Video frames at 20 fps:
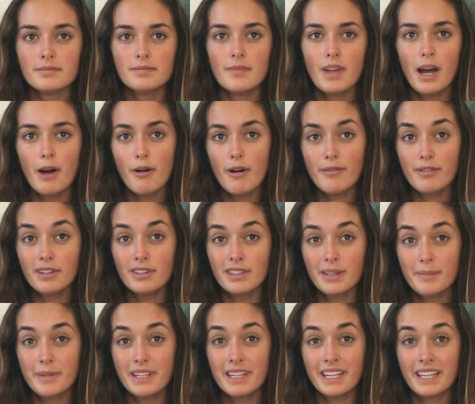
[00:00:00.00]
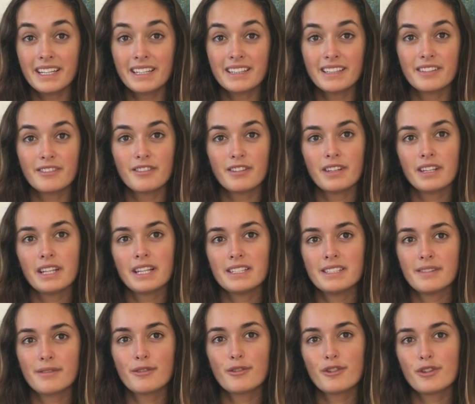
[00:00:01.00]
However, limiting the
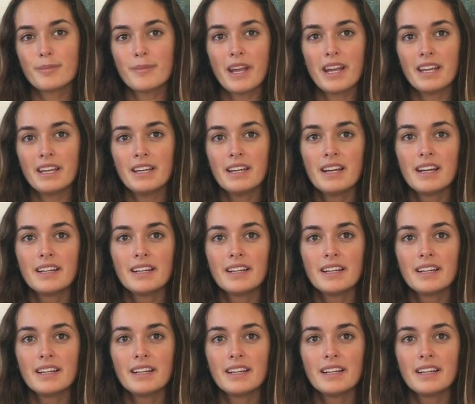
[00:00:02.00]
release of glutamate